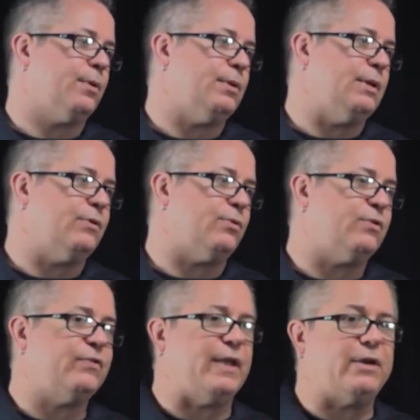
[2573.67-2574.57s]
these sort of
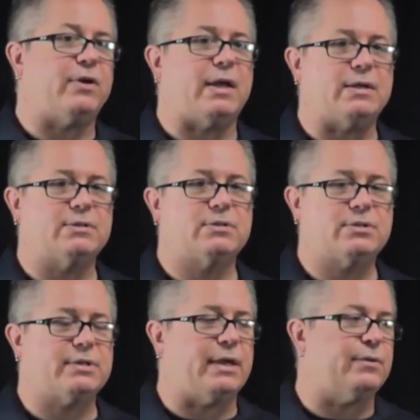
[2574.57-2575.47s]
standardized
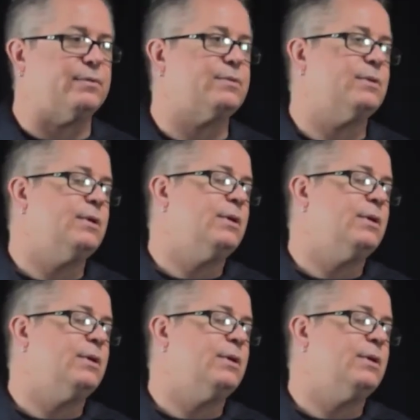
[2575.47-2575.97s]
scales.